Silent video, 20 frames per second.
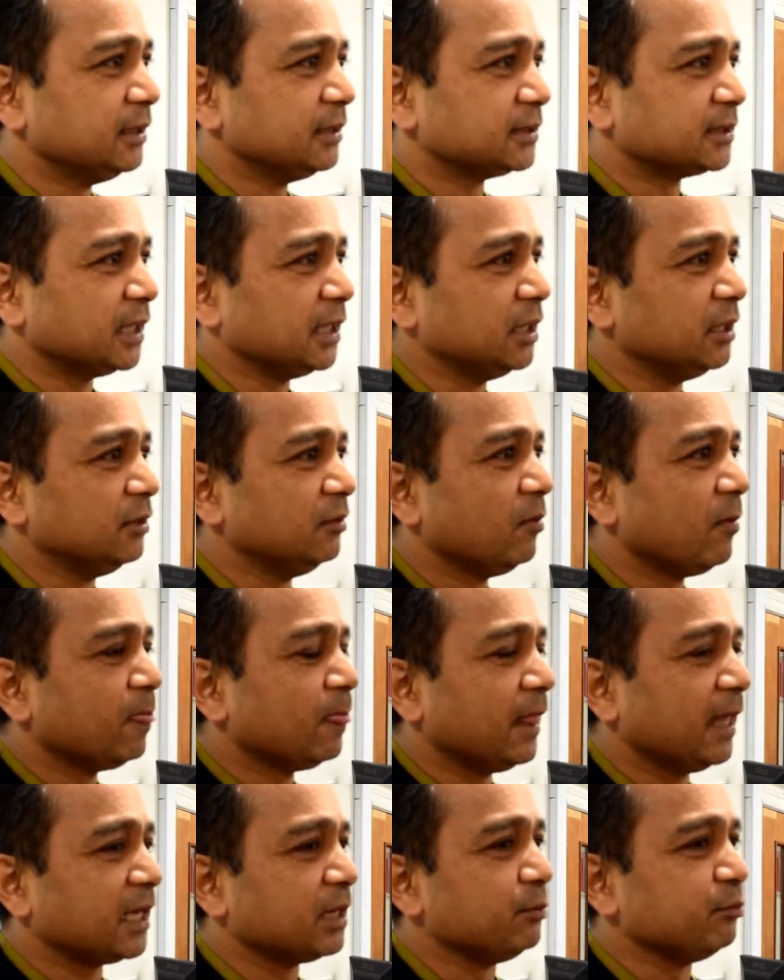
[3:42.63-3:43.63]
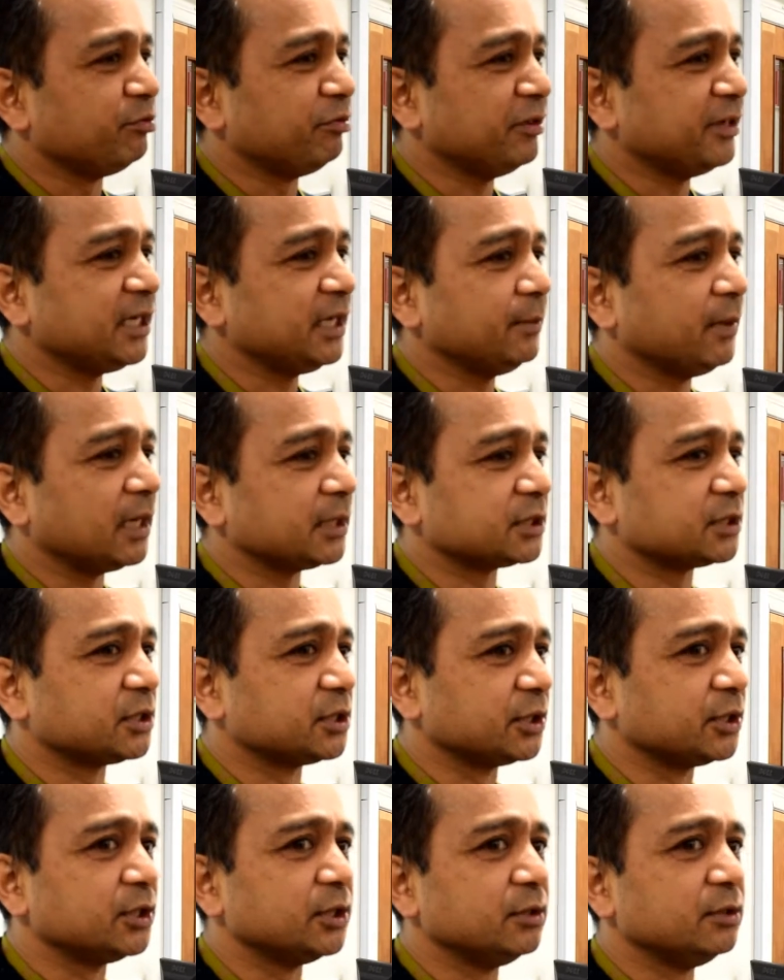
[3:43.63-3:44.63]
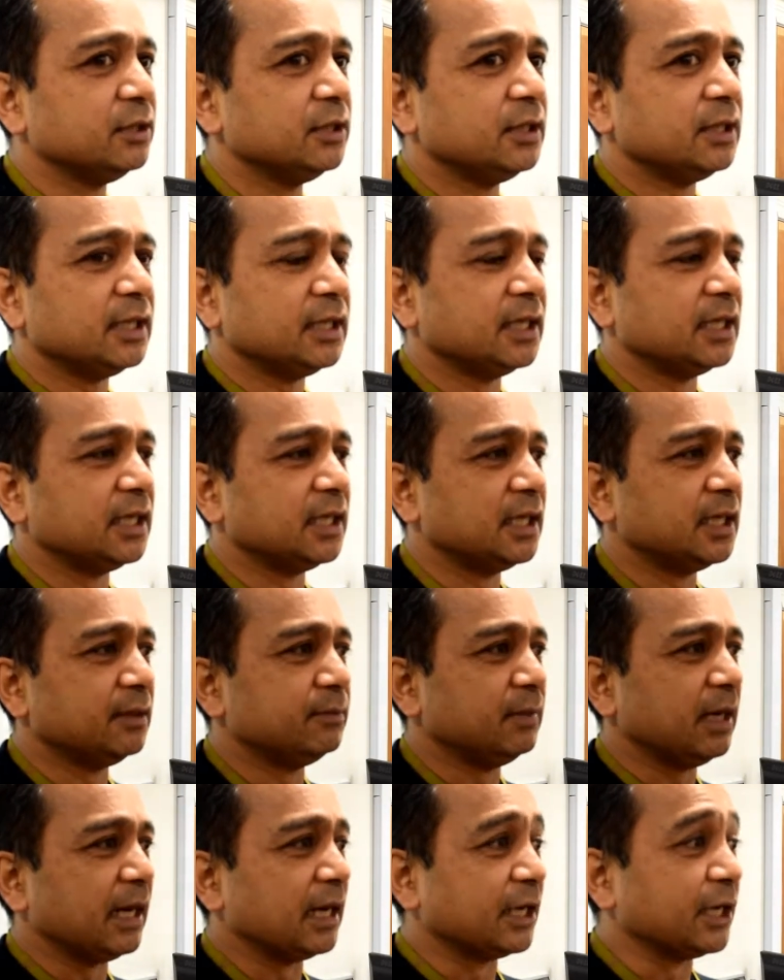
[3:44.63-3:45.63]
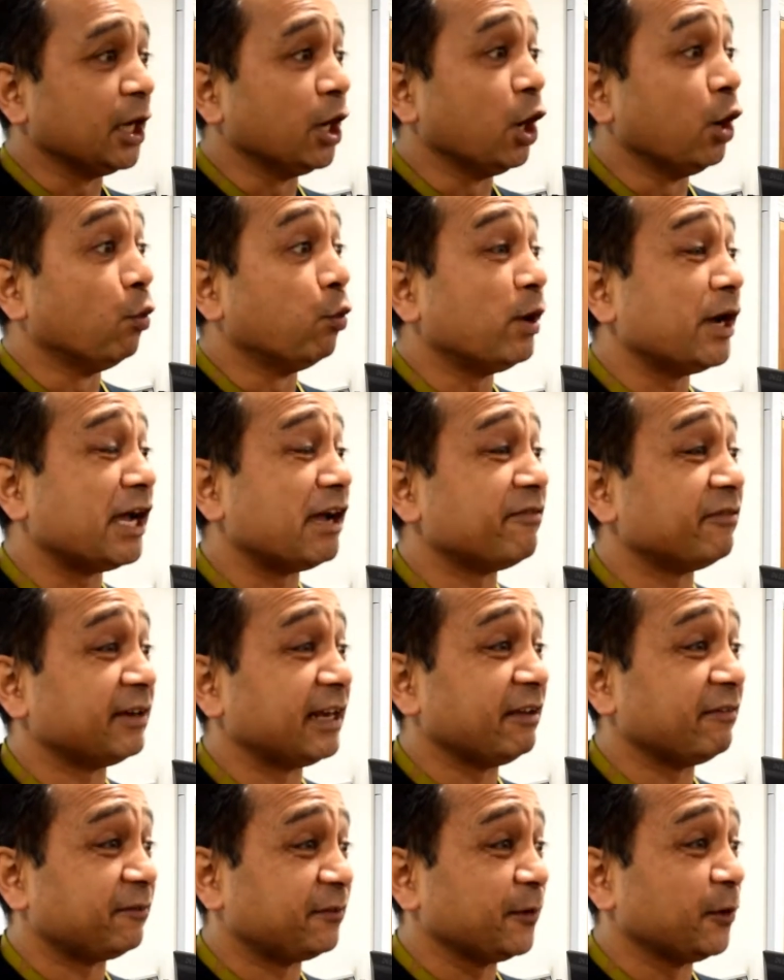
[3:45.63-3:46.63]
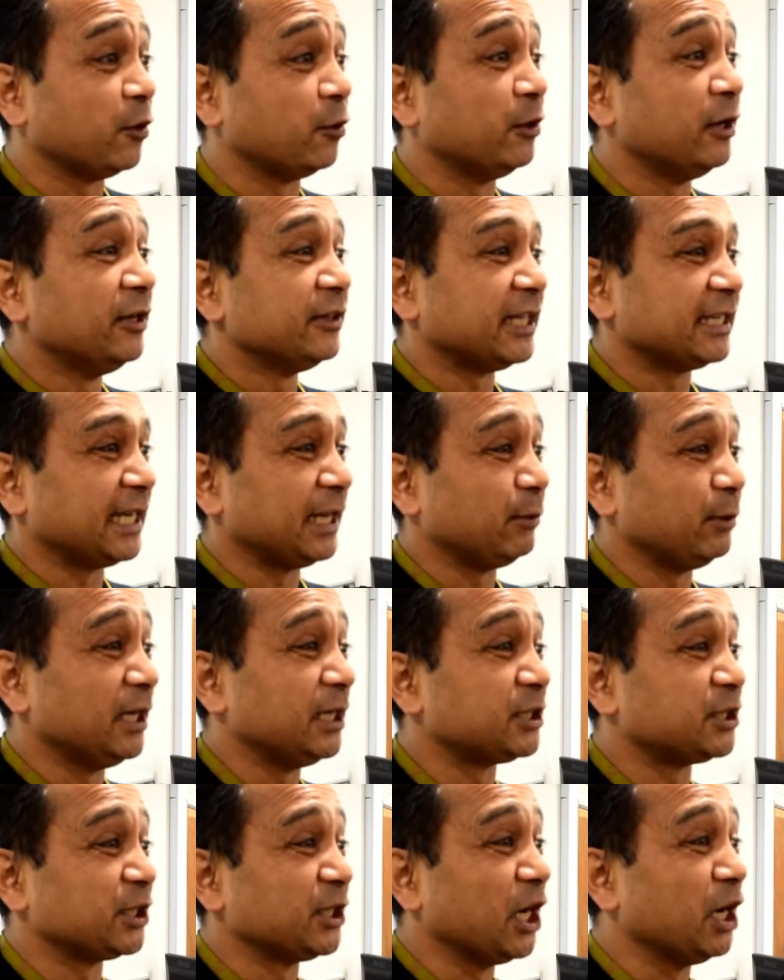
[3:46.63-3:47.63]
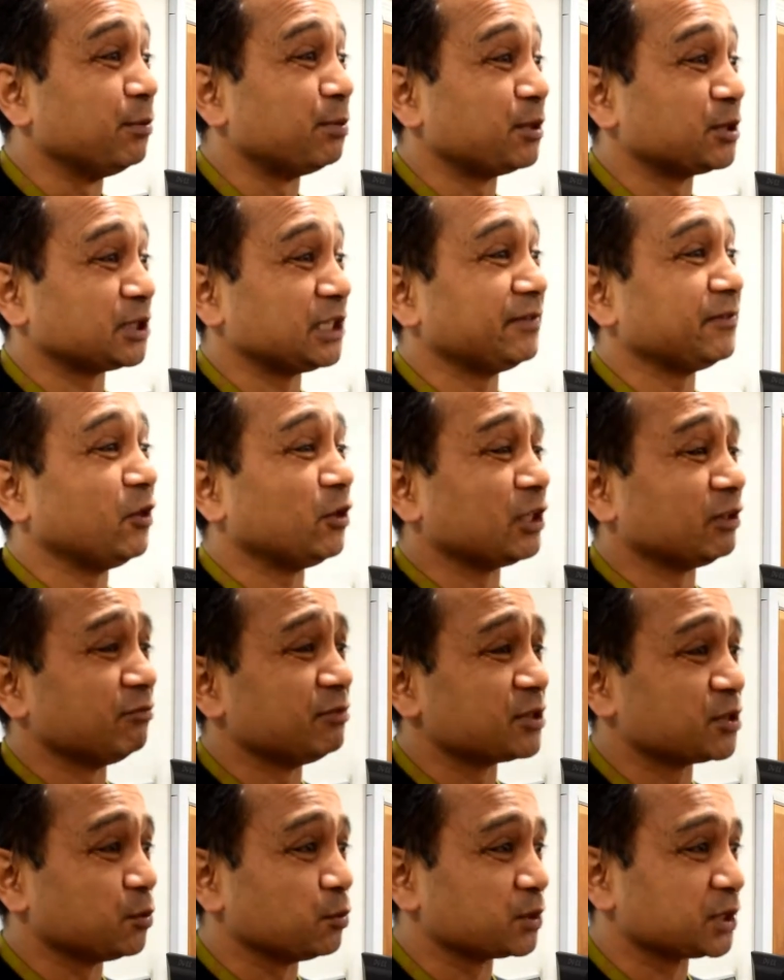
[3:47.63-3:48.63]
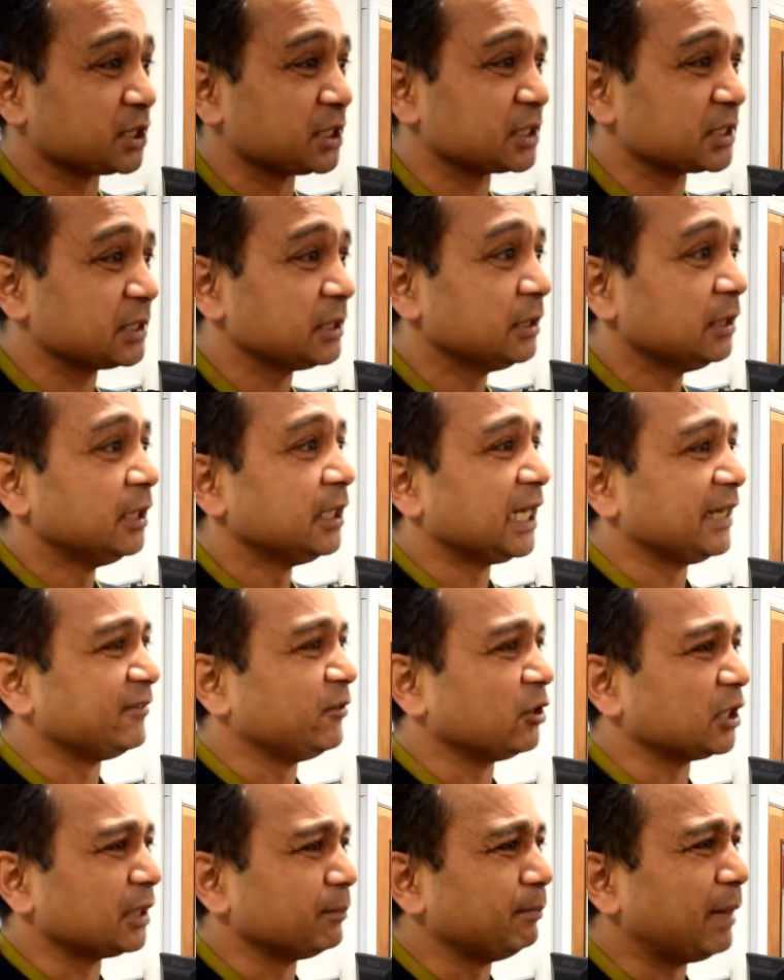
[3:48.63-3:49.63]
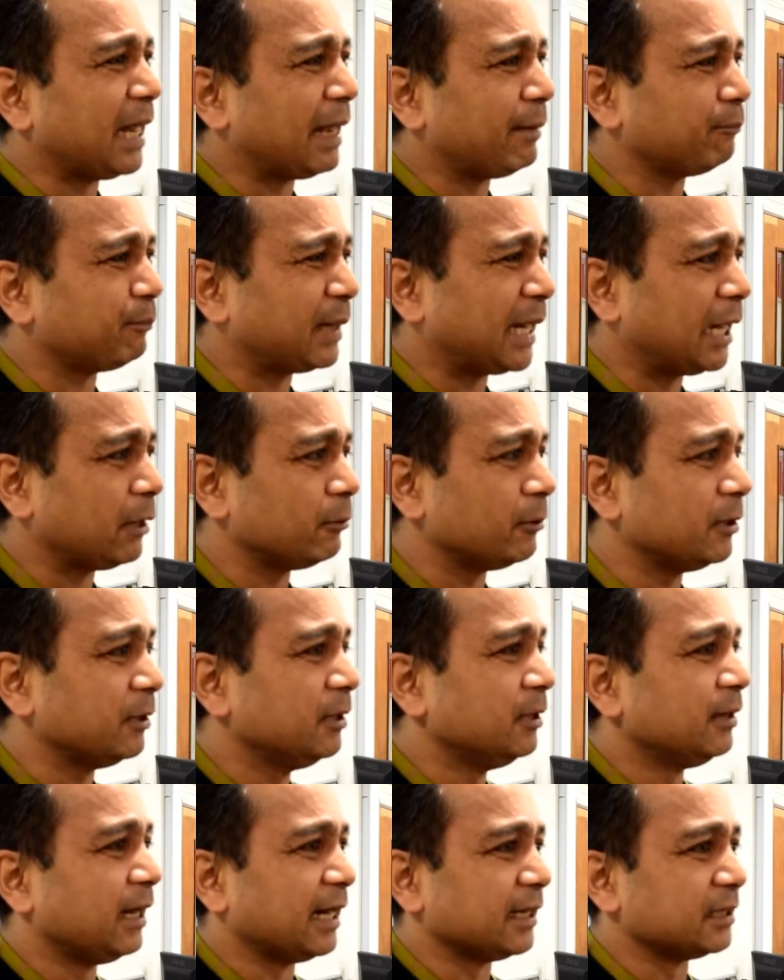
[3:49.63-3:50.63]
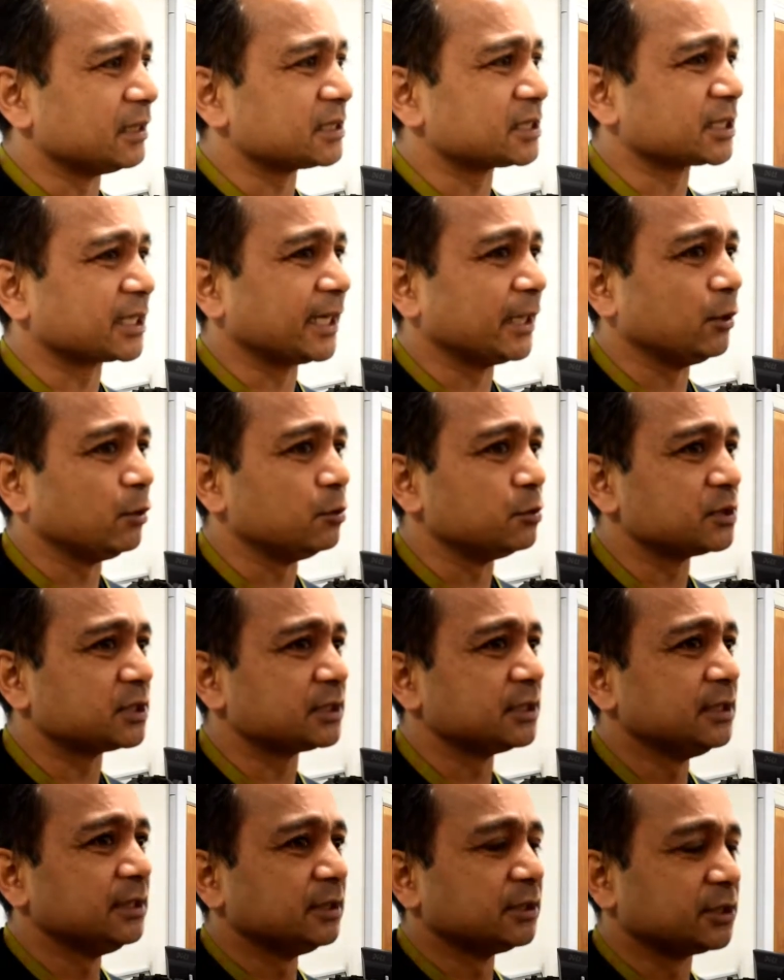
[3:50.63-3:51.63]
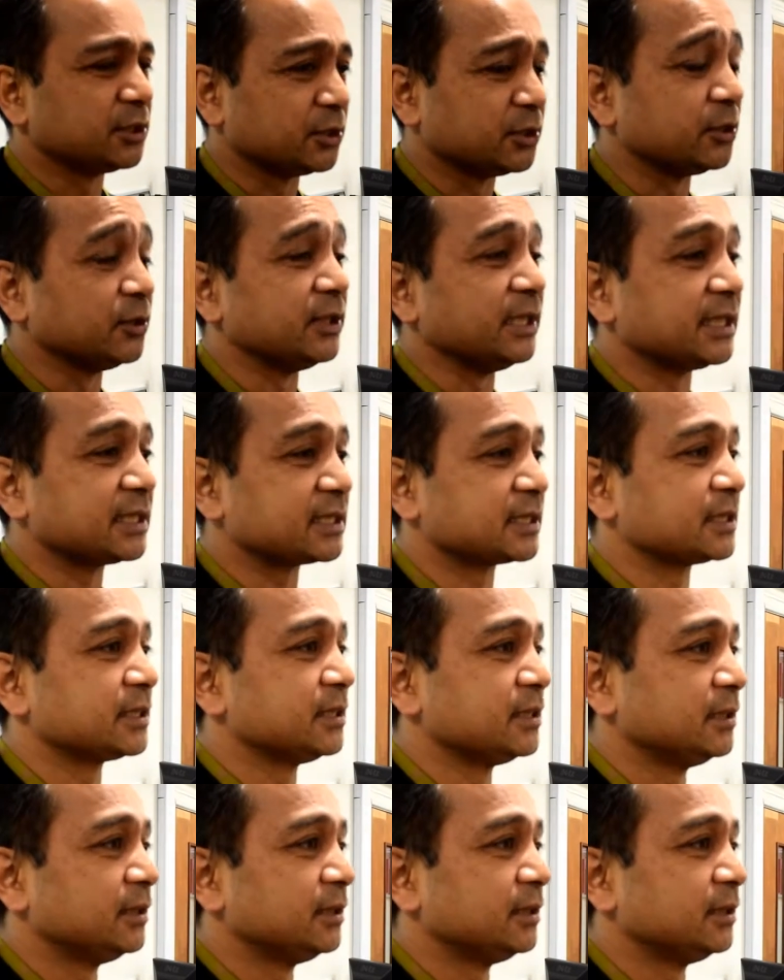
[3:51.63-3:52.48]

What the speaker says: So they can pretty much do and go wherever they feel that they need to go, because they've got the resources, they've got the manpower and the skills to do this.